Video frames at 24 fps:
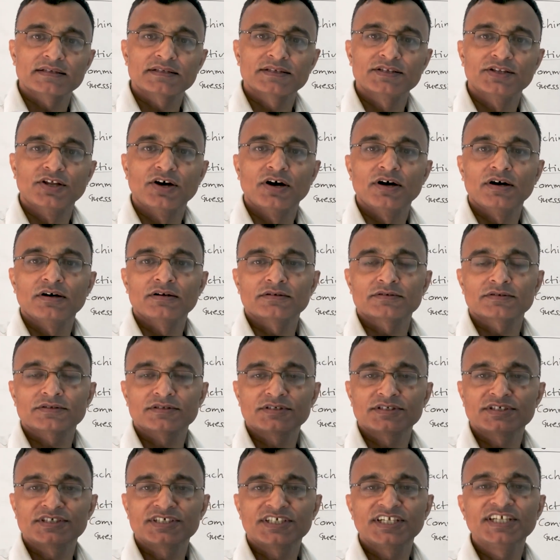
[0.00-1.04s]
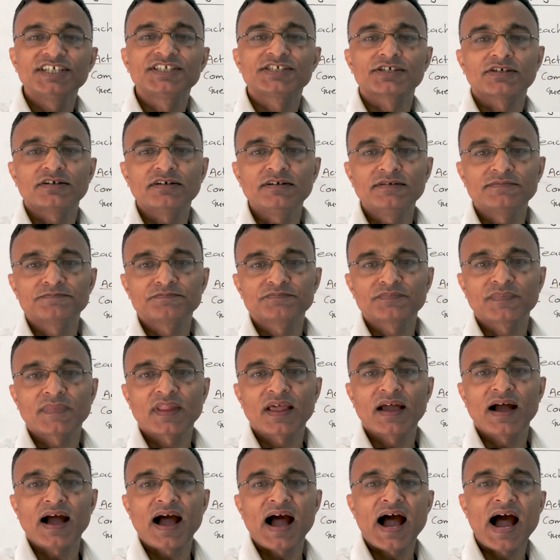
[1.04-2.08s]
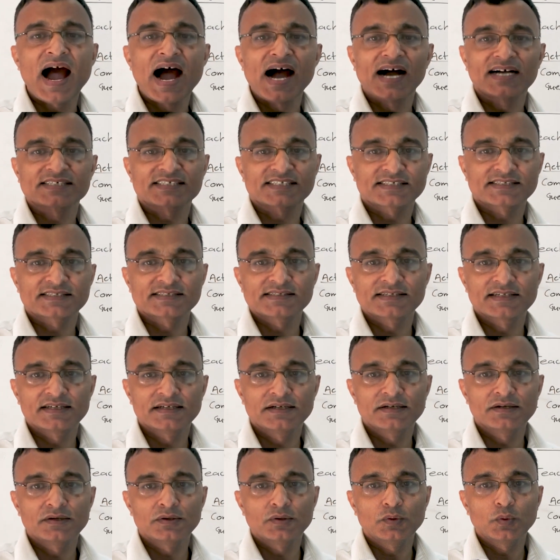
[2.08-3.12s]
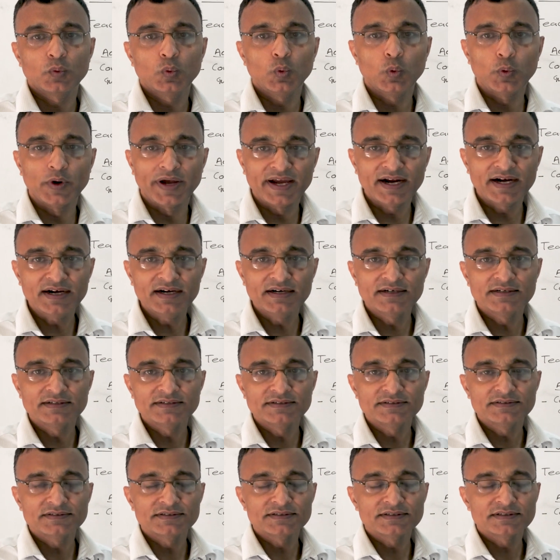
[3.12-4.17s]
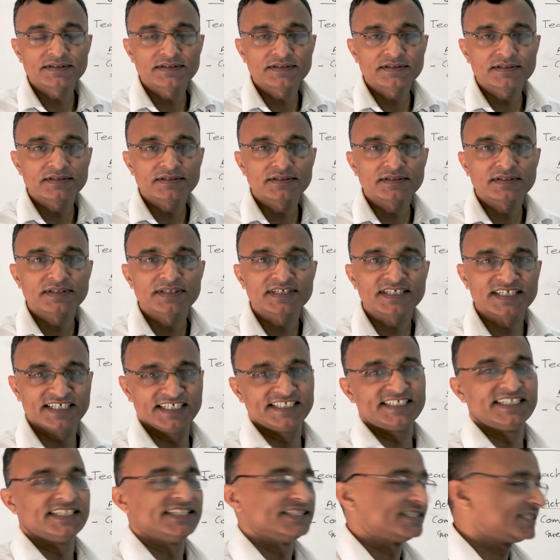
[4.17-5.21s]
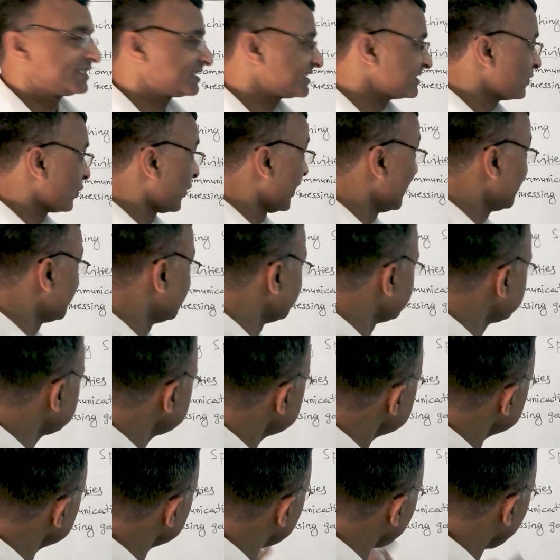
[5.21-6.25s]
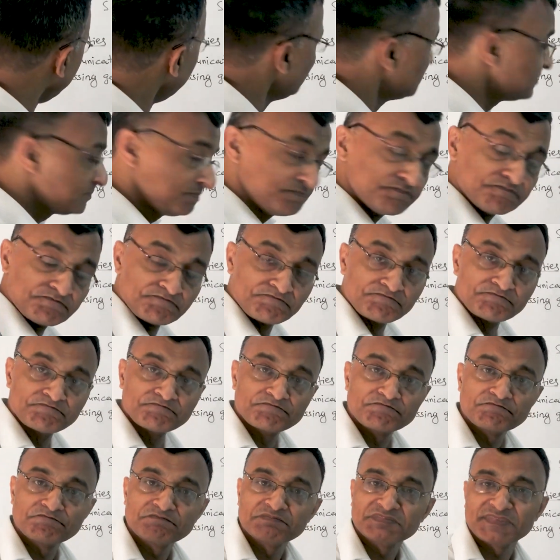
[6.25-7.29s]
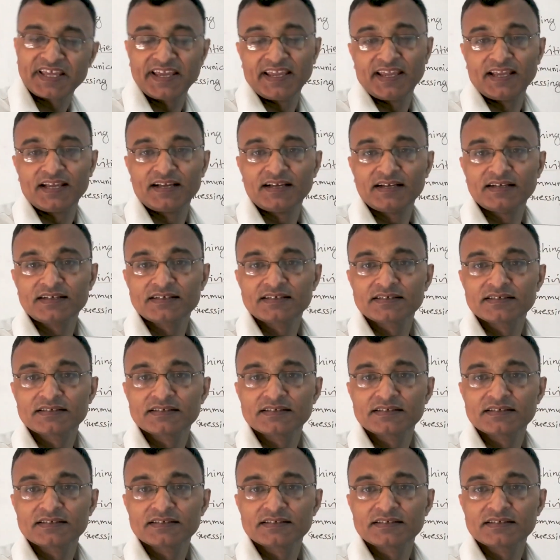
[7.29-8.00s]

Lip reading: the teacher asks where it is. Where is the thing?